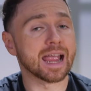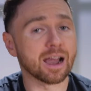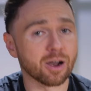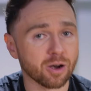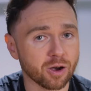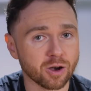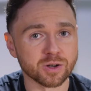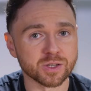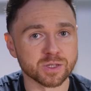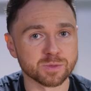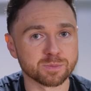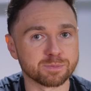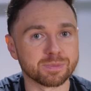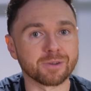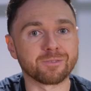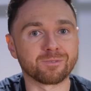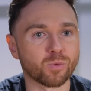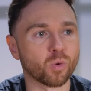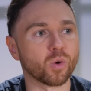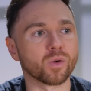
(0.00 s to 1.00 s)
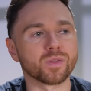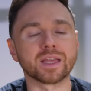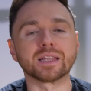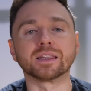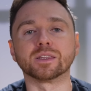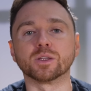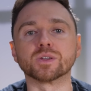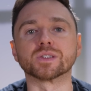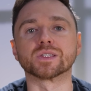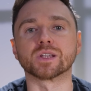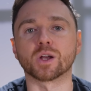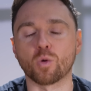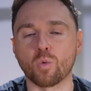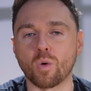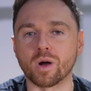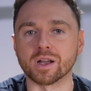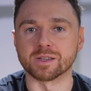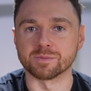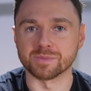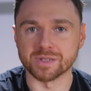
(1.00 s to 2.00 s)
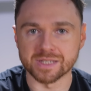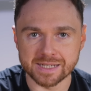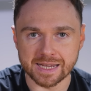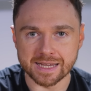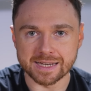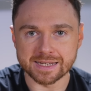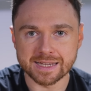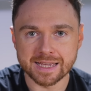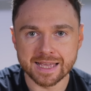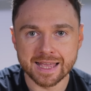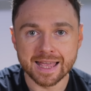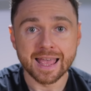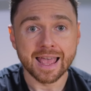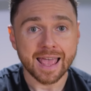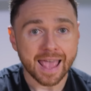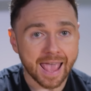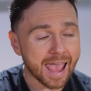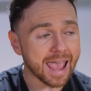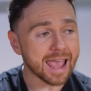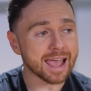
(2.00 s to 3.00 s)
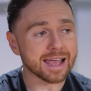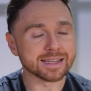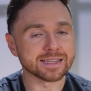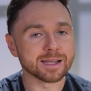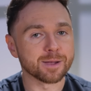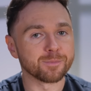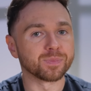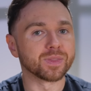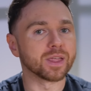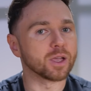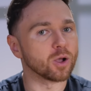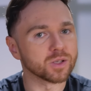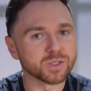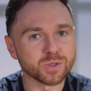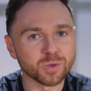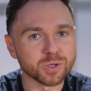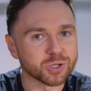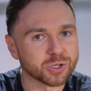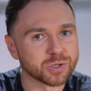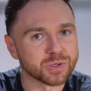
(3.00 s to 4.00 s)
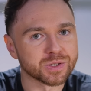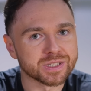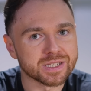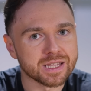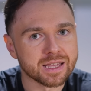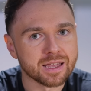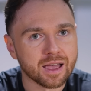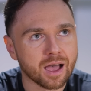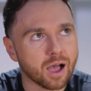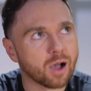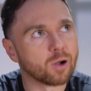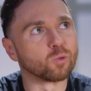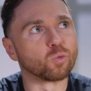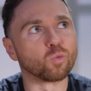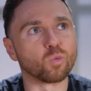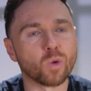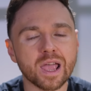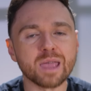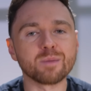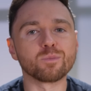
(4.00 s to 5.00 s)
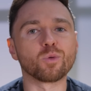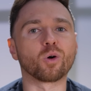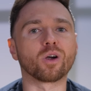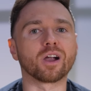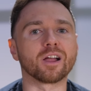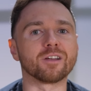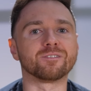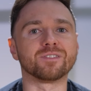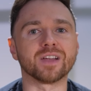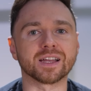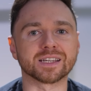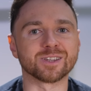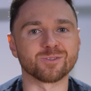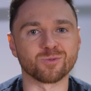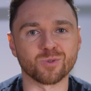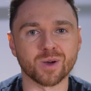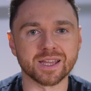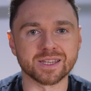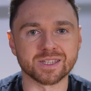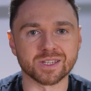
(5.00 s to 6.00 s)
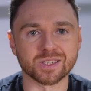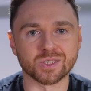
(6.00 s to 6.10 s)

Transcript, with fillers: errors before they lose their quantum state. And they also introduced a way more effective way to